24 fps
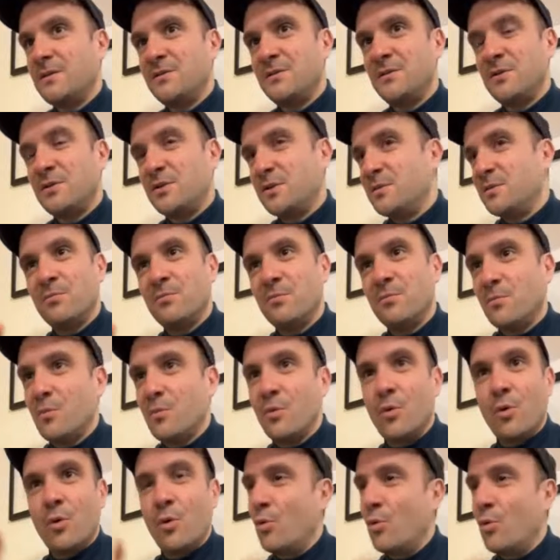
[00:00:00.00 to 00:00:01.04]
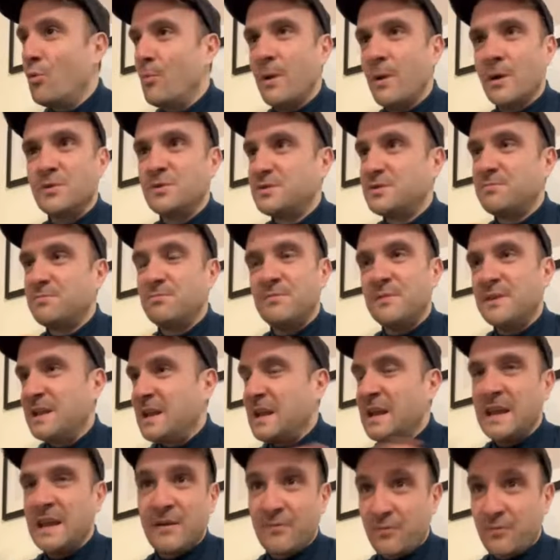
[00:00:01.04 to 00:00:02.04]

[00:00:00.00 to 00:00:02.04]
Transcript: you can almost nearly